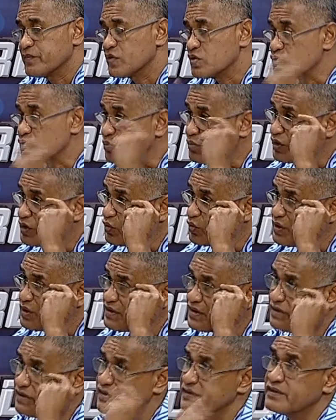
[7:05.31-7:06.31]

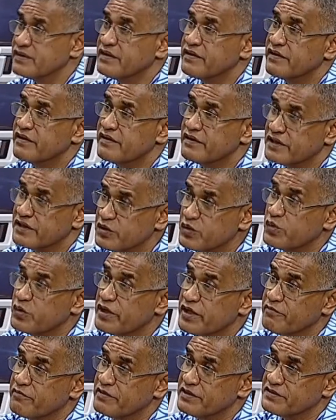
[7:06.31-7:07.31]
superannuations, they don't
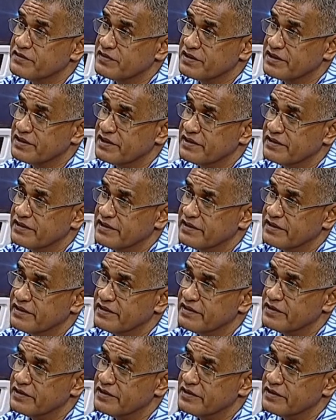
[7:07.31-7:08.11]
have this facility.